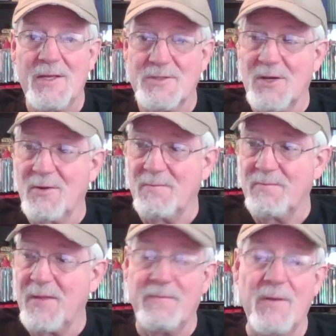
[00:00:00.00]
So,
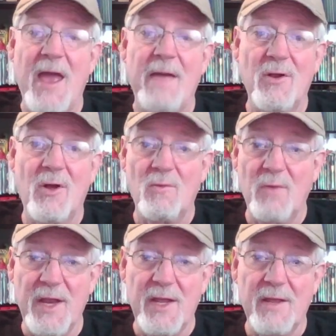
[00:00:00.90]
if you haven't
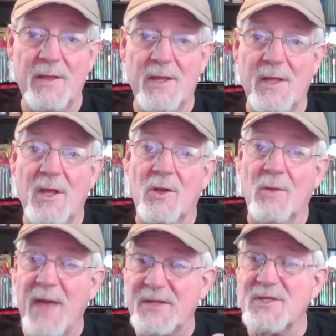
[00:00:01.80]
already, go
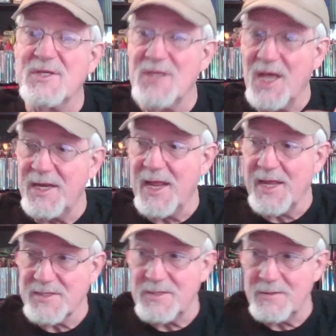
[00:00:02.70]
back to
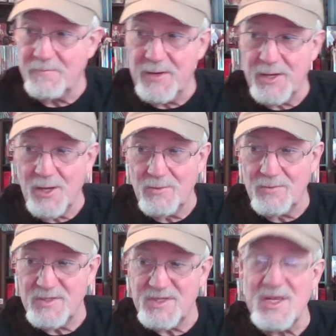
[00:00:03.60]
Sunday's video.
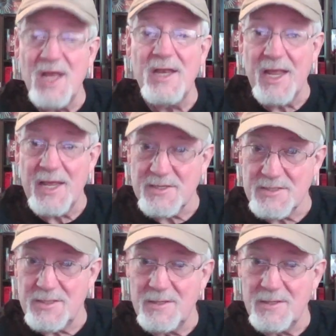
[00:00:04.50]
Sundays.